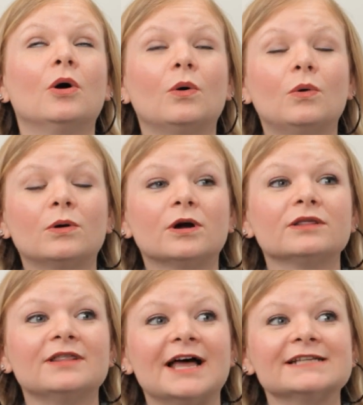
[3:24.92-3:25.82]
or
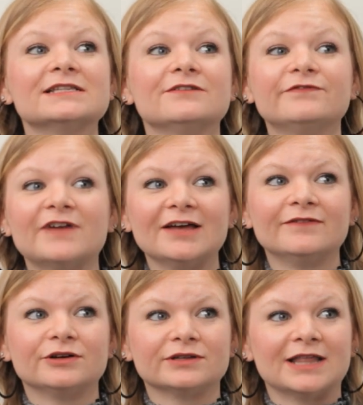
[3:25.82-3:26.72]
less than
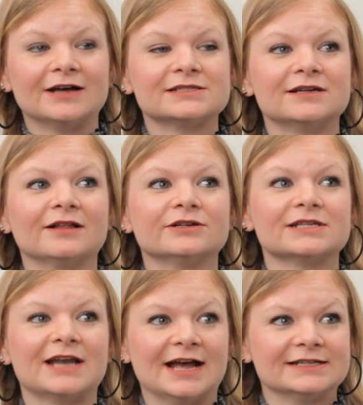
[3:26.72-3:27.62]

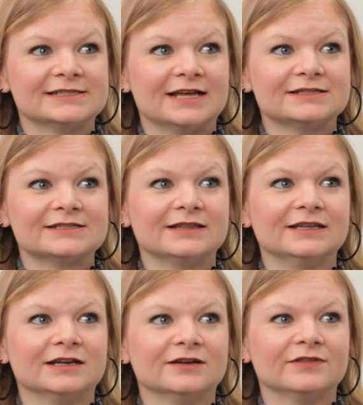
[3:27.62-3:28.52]
$500,000 in assets at
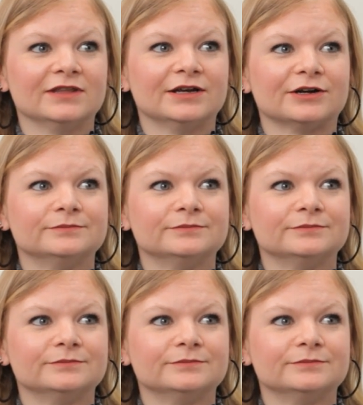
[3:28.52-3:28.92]
the end of the year.